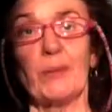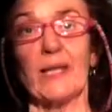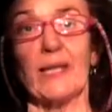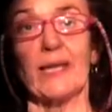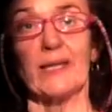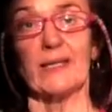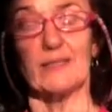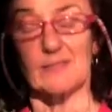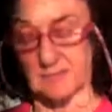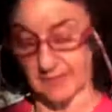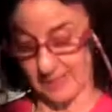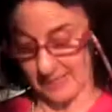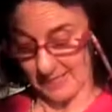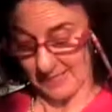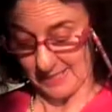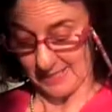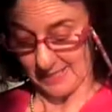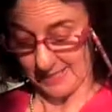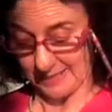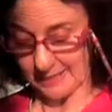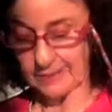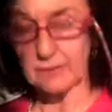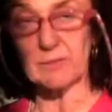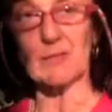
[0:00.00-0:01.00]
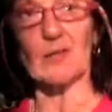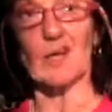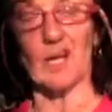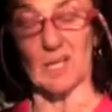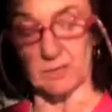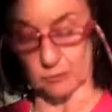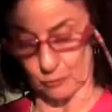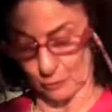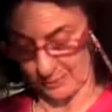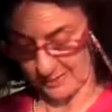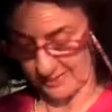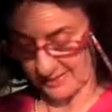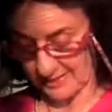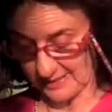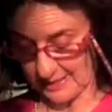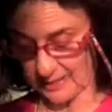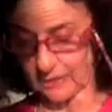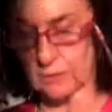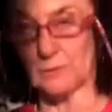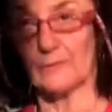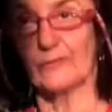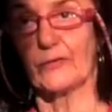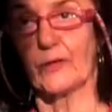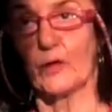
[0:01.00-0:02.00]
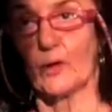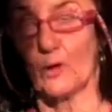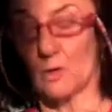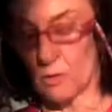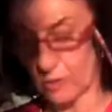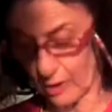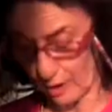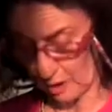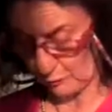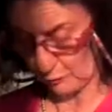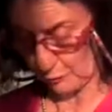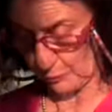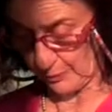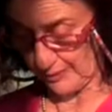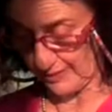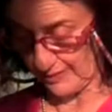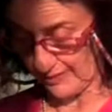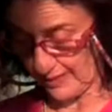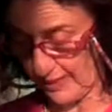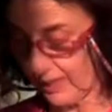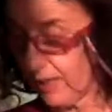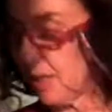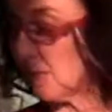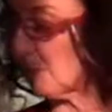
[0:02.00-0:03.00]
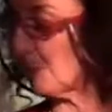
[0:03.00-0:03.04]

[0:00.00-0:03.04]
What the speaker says: place in the countryside of the Low Countries